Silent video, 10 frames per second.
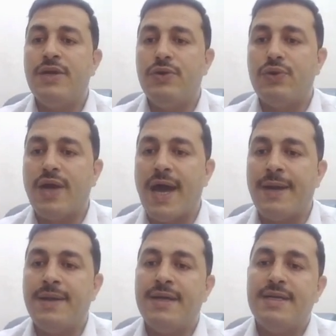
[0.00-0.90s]
You
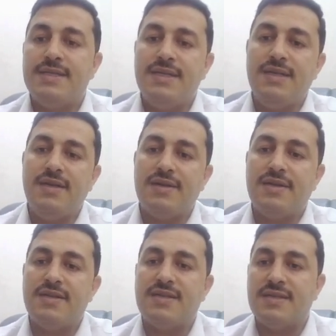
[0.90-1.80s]
can see here,
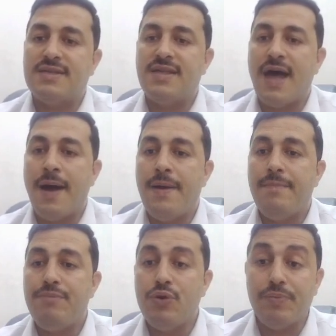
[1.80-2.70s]
this is the
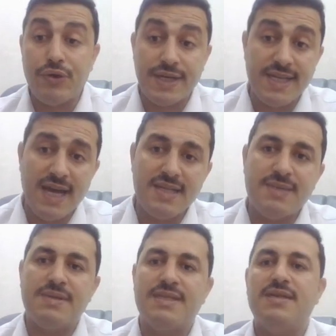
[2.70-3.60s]

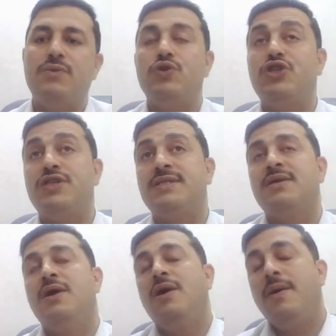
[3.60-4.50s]
puborectalis muscle, which
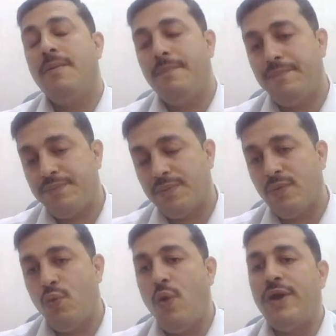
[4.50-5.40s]
is
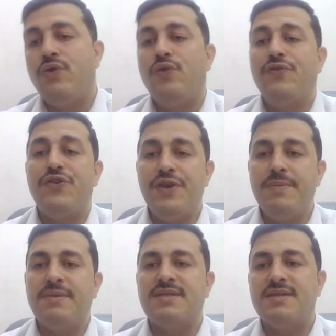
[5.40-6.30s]
one of
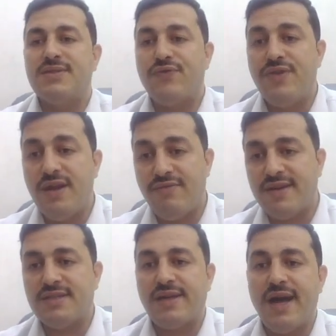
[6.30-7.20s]
3 muscles of the
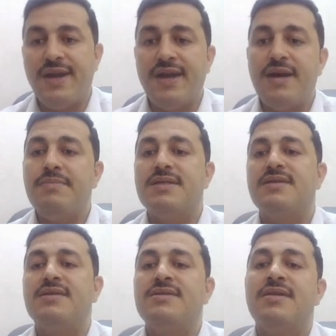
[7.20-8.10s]
levator and Nye
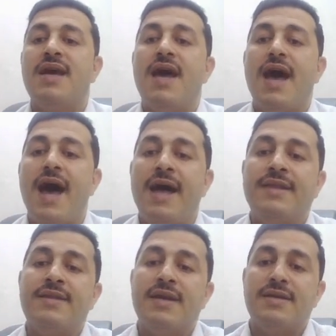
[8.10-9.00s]
muscles,
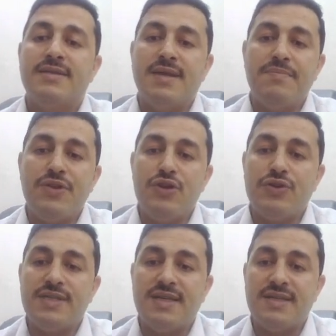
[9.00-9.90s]
and some
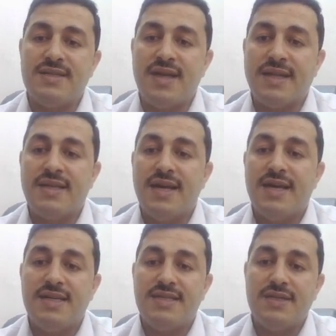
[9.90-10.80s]
theory says that
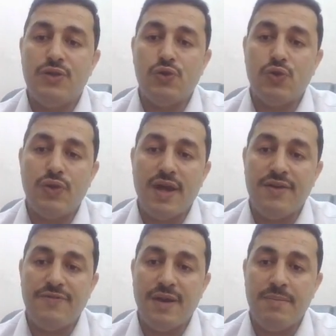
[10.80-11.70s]
it's due to the
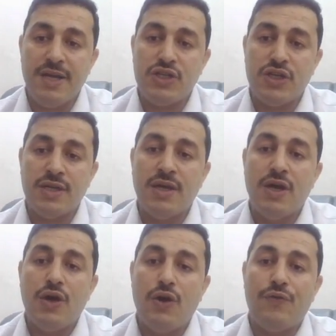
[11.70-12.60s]
inflammation
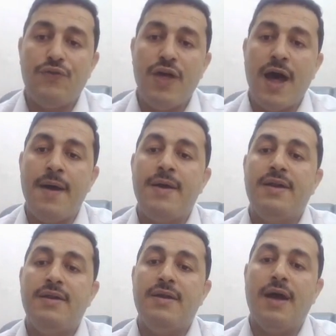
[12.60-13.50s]
of the
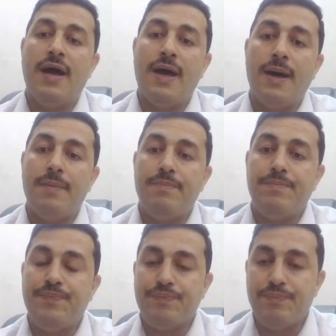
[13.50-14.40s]

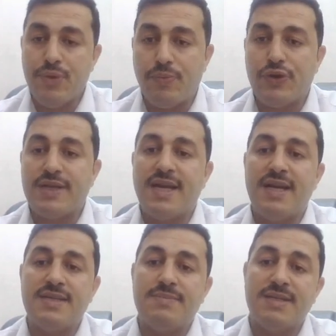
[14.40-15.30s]

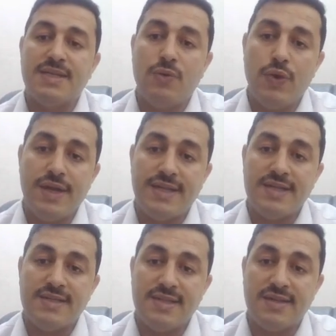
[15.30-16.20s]
puborectalis muscle where
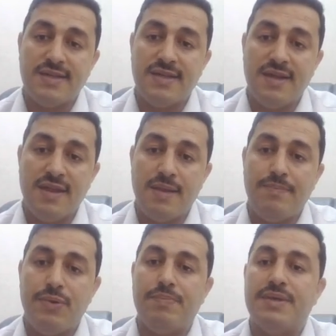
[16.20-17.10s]
it inserted in the
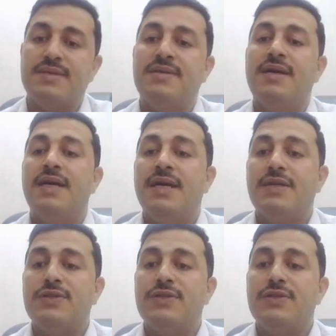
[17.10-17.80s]
pubis.